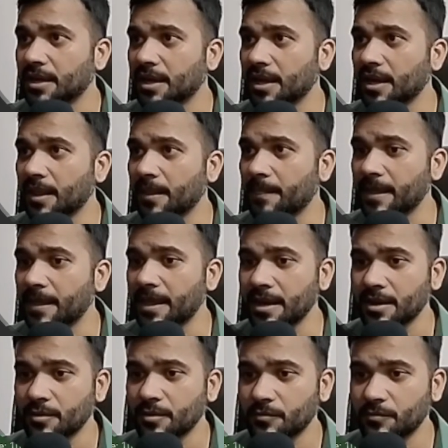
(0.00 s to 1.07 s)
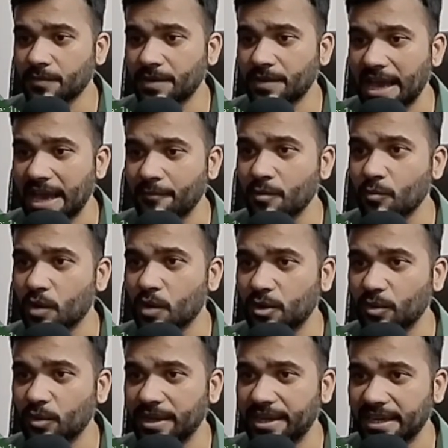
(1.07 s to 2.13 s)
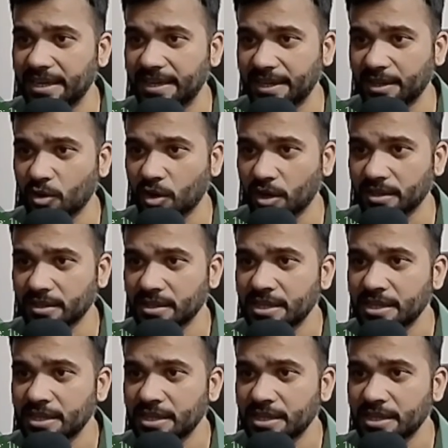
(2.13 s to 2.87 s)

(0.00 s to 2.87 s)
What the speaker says: and then we will have a 128 record.